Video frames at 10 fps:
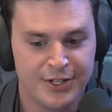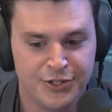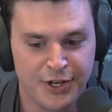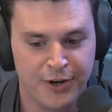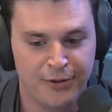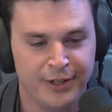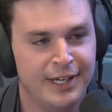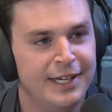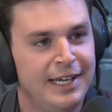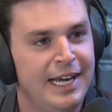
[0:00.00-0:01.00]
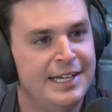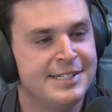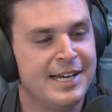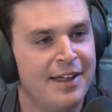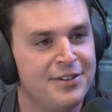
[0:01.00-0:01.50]
So it
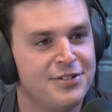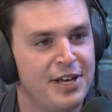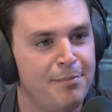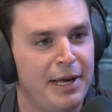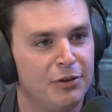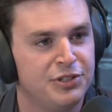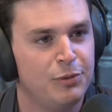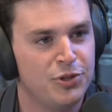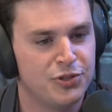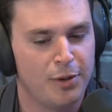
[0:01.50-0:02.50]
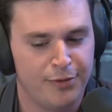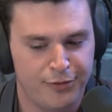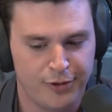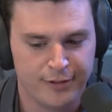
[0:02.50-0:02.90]
is not the same Baylor team we saw before.